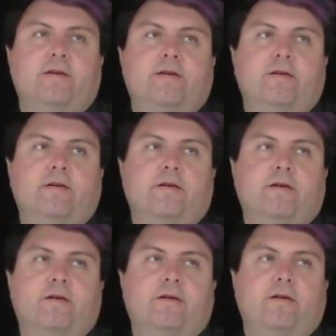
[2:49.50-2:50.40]

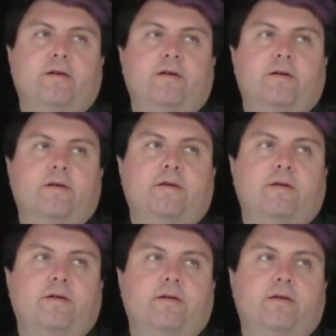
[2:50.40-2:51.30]

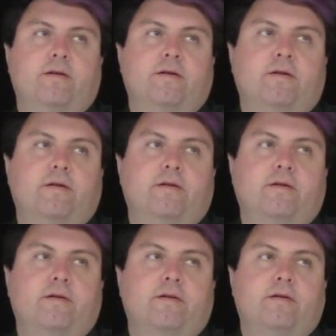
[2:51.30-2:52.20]

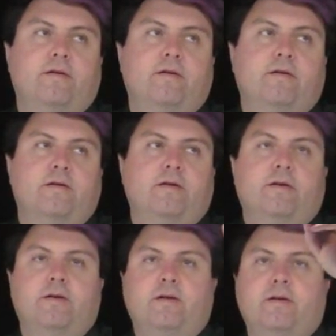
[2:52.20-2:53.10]

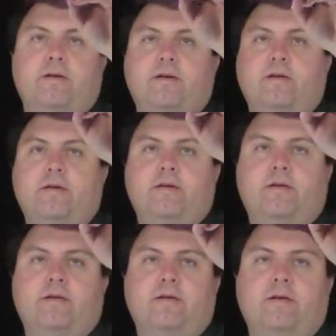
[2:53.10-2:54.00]

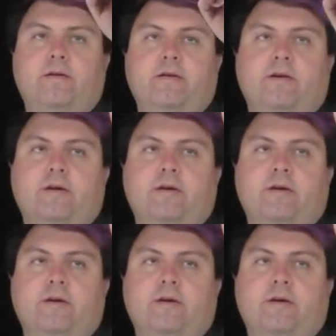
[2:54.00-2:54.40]
[no speech]